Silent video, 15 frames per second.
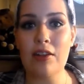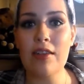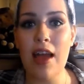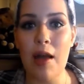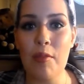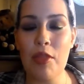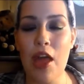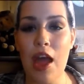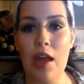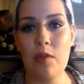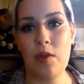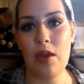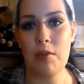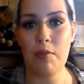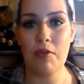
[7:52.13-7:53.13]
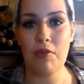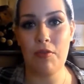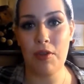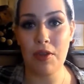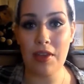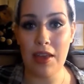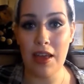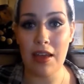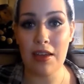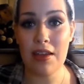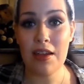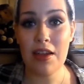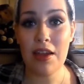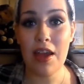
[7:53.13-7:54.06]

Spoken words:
And on top of that, I have hemophilia.